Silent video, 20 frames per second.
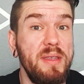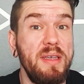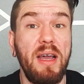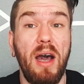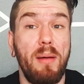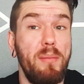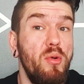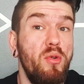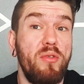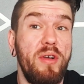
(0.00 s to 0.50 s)

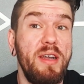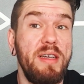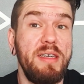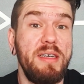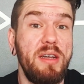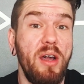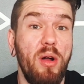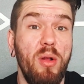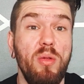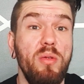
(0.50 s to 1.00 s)
I'm already
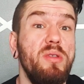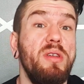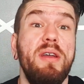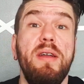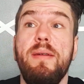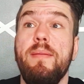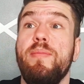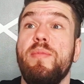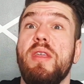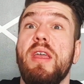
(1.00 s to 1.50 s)
cold.
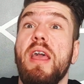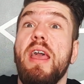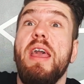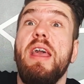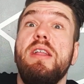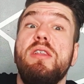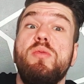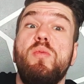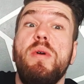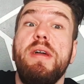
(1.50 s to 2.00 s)

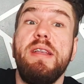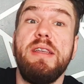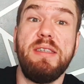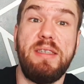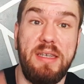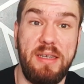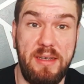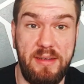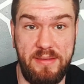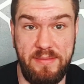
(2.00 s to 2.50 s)
It's
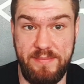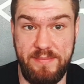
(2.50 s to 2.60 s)
winter.